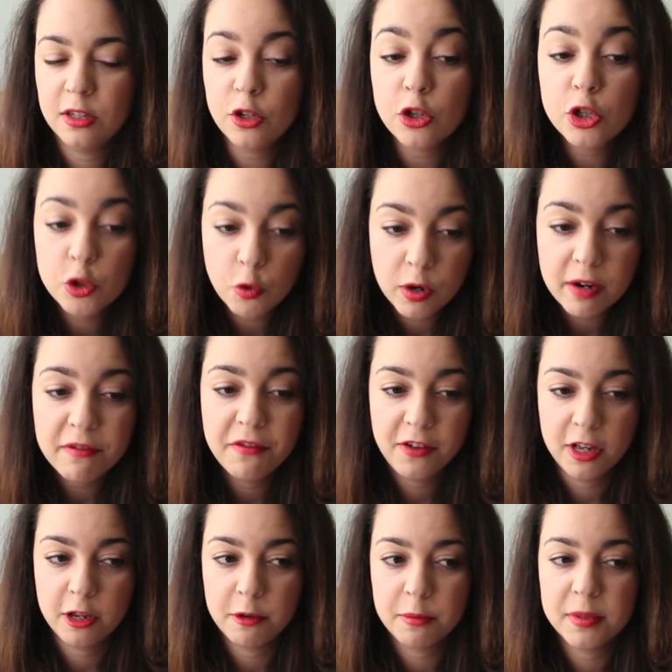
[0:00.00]
these are short
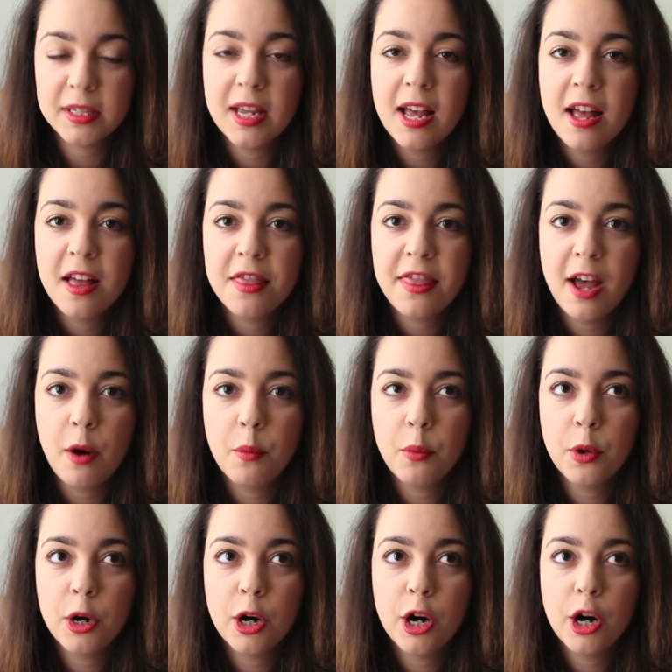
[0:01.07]
films that
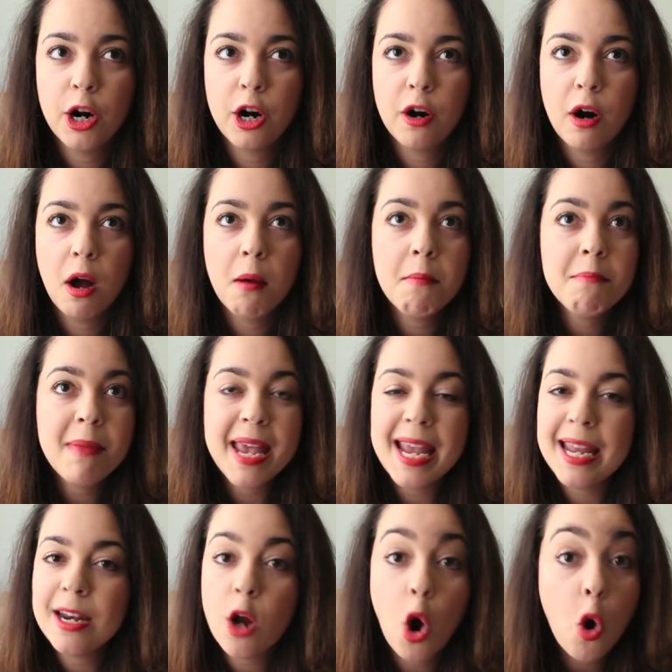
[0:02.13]
were
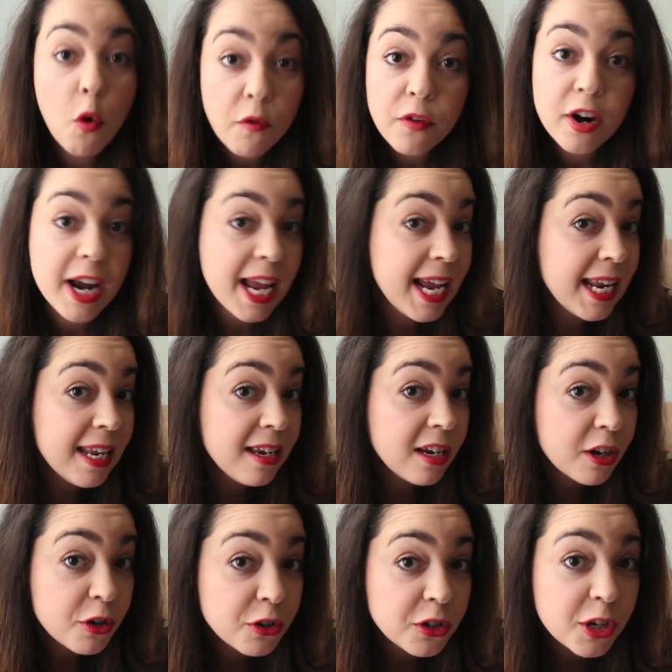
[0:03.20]
made over 80
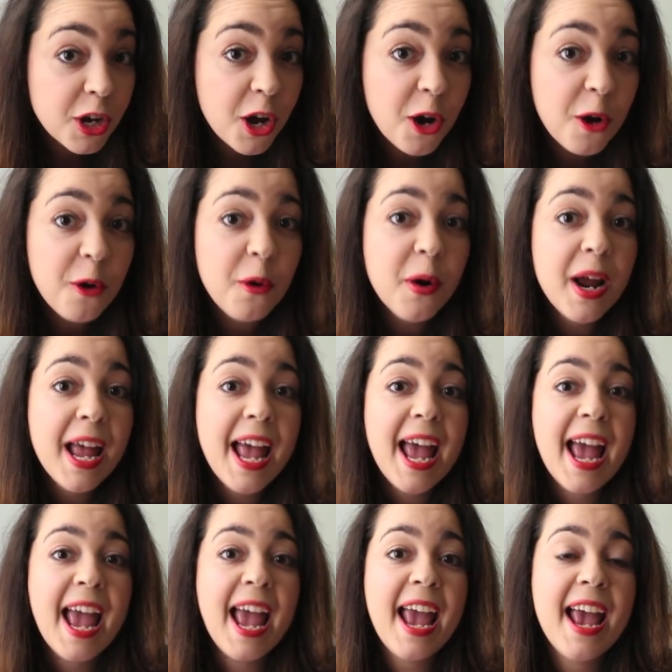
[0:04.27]
years ago,
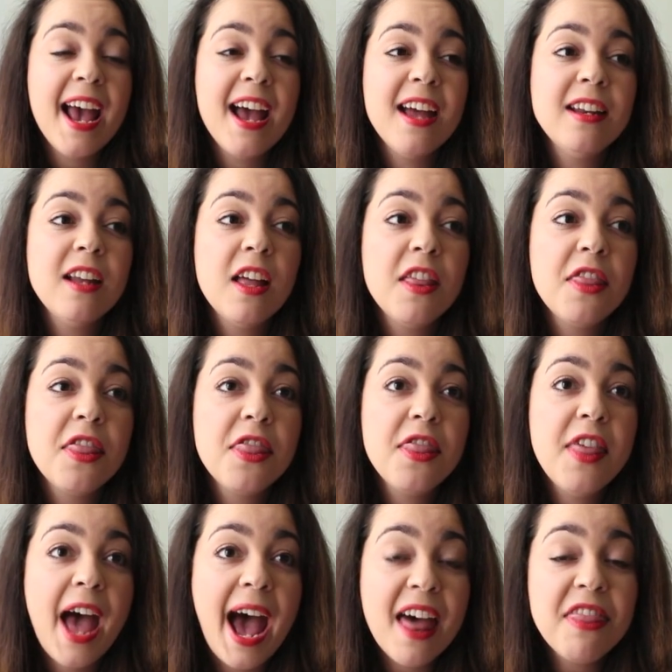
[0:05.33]
and
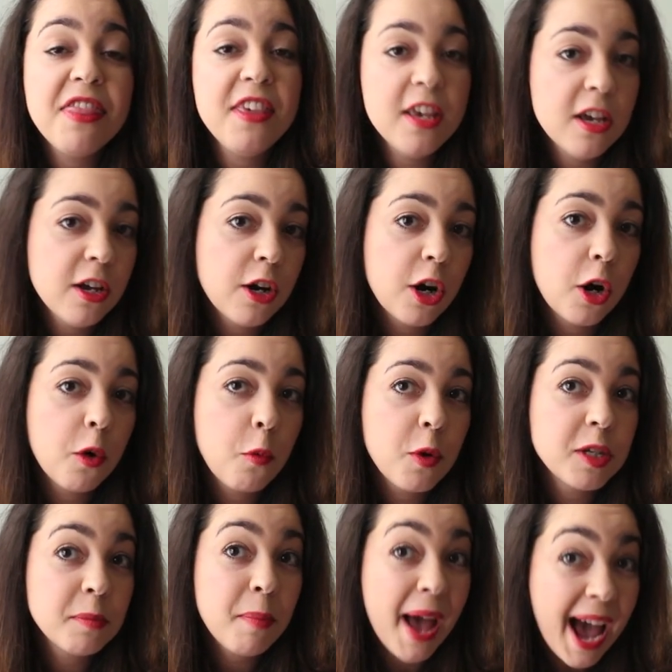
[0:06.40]
that theater
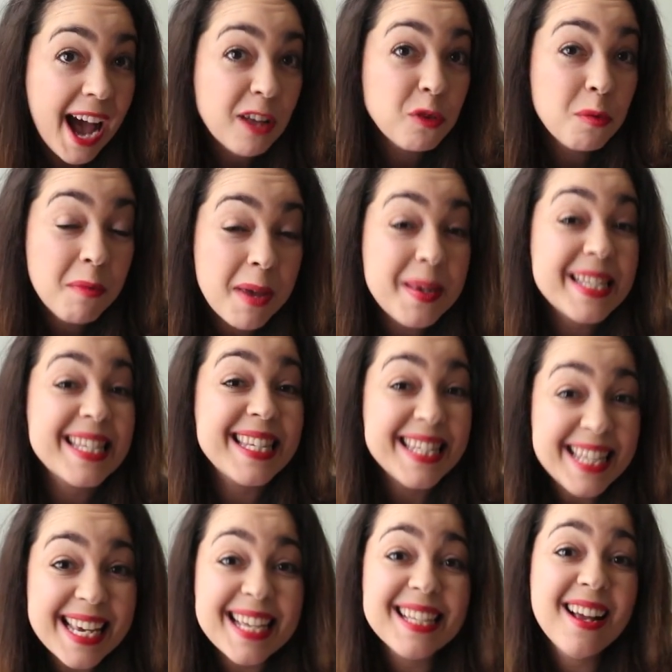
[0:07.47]
was packed with maybe
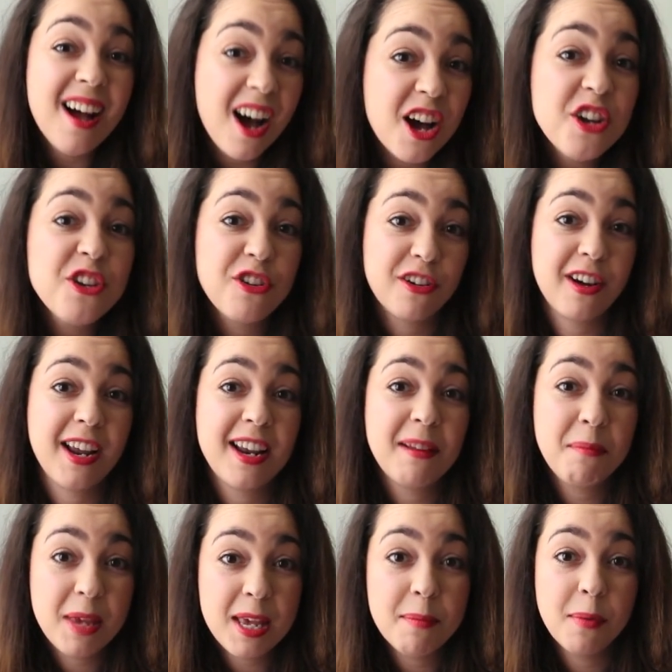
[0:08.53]

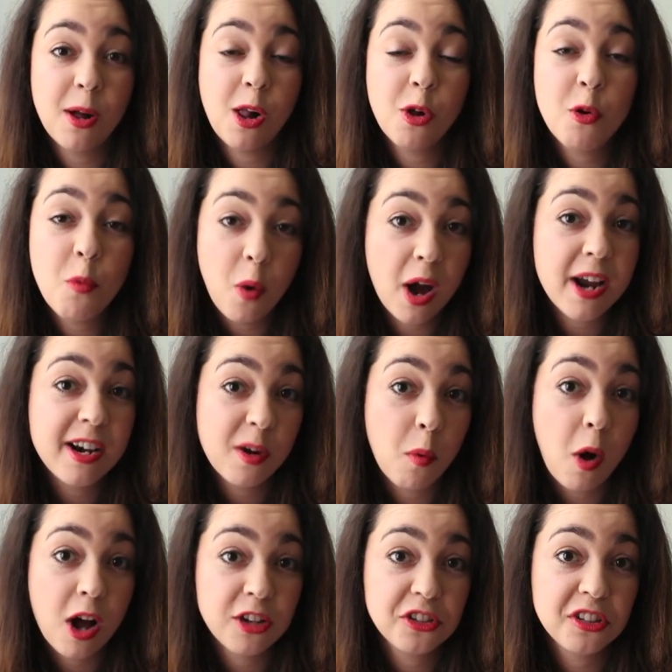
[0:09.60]
600 people who wanted to
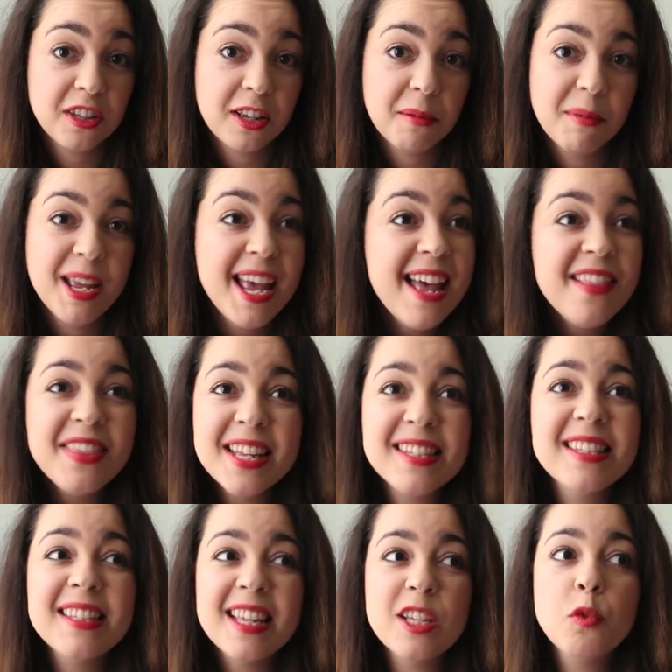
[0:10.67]
watch them.
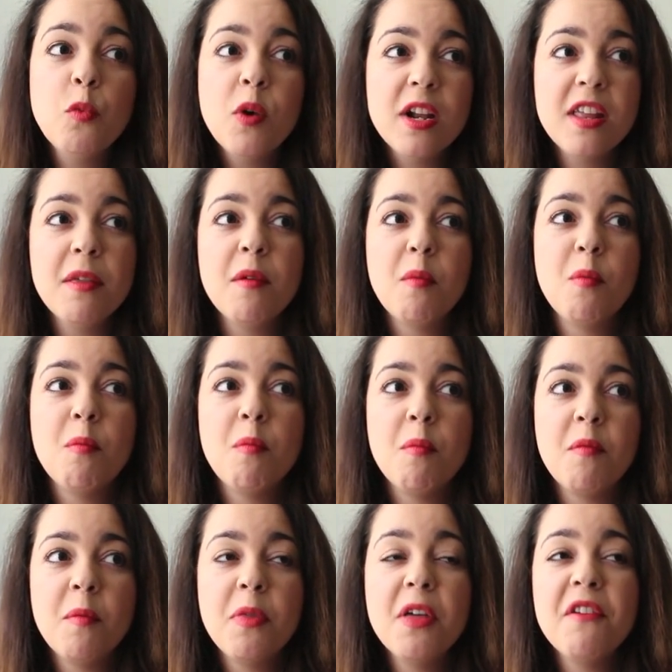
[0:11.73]
That's one of
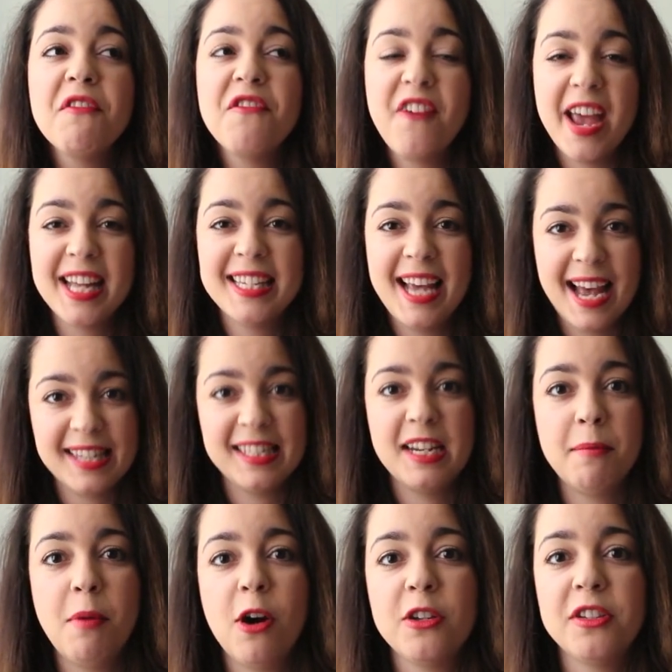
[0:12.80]
the
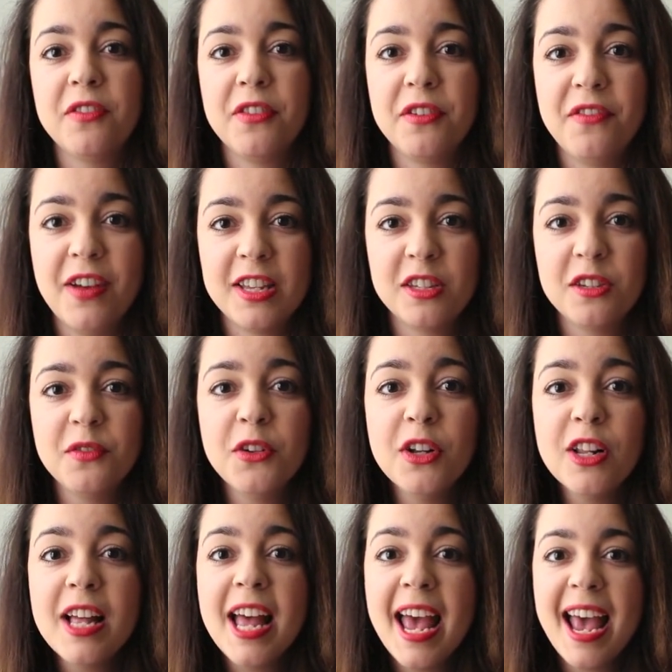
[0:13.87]
fantastic parts of the
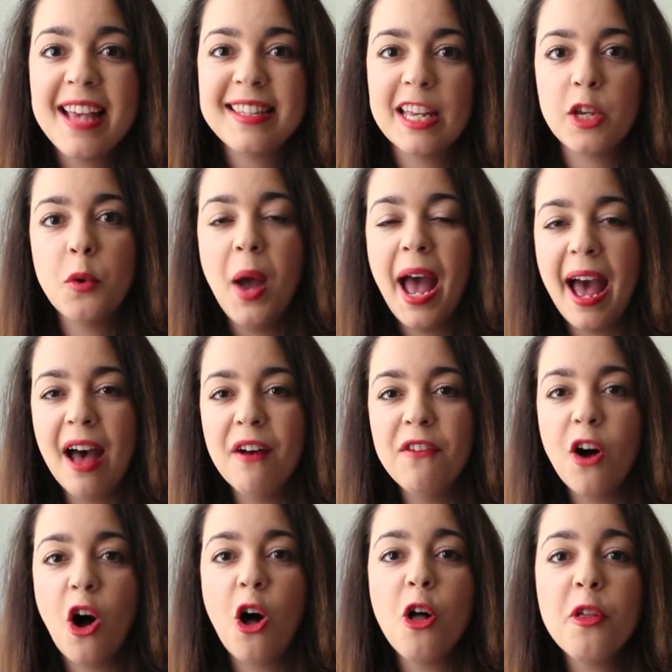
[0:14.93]
festival, is that you have
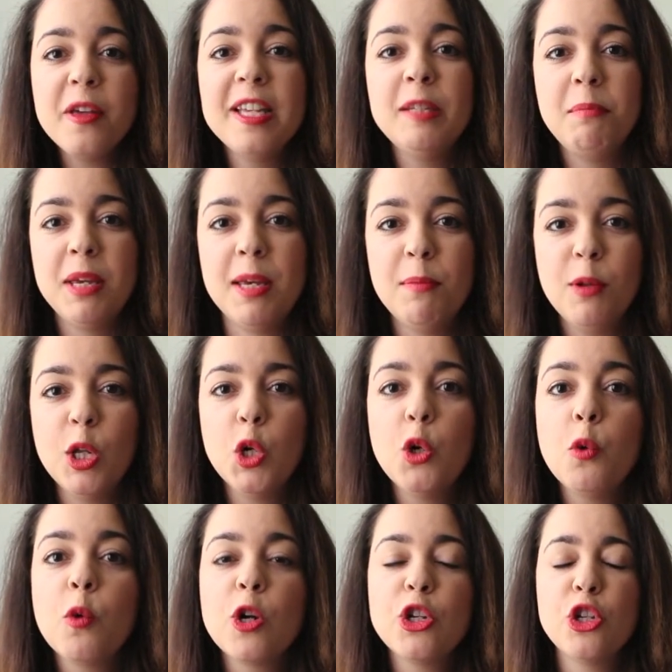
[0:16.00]
all these people
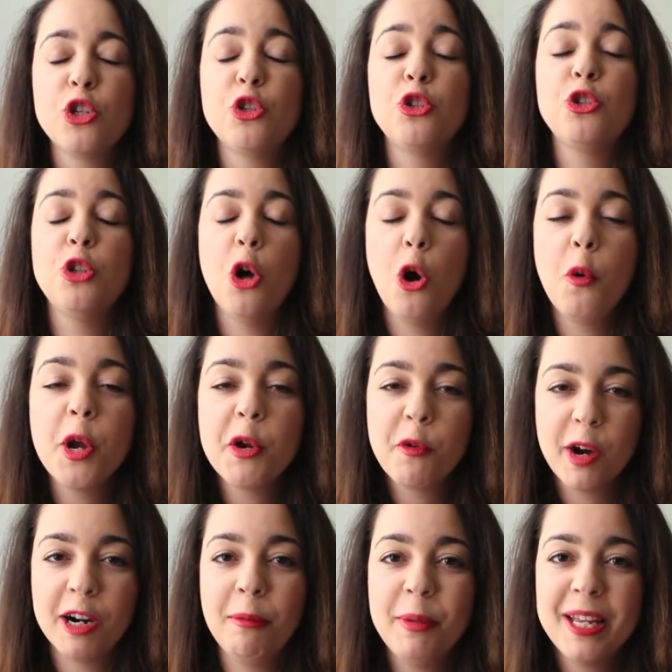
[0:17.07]
who are just so
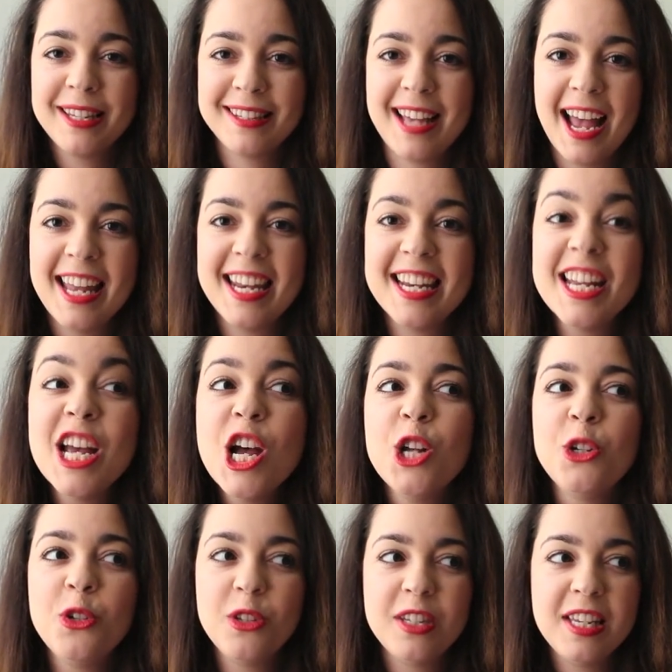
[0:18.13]
incredibly excited
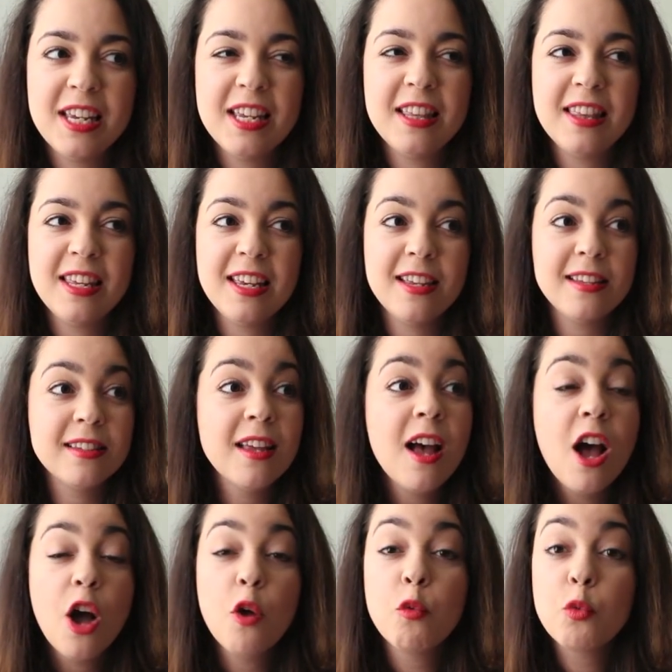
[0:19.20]
to see these
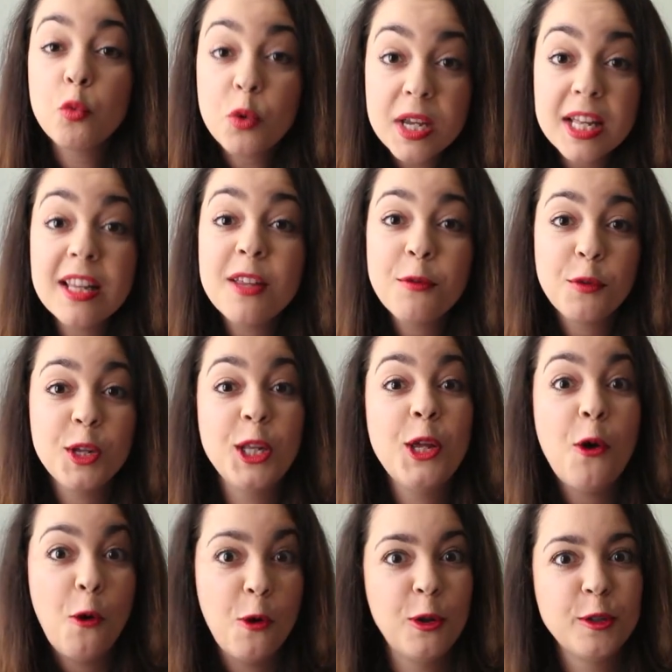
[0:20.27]
really,
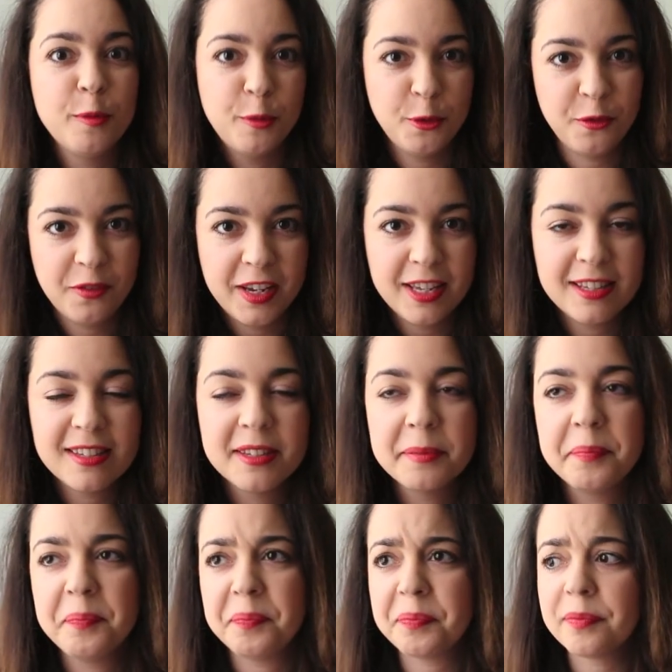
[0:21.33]
really old movies.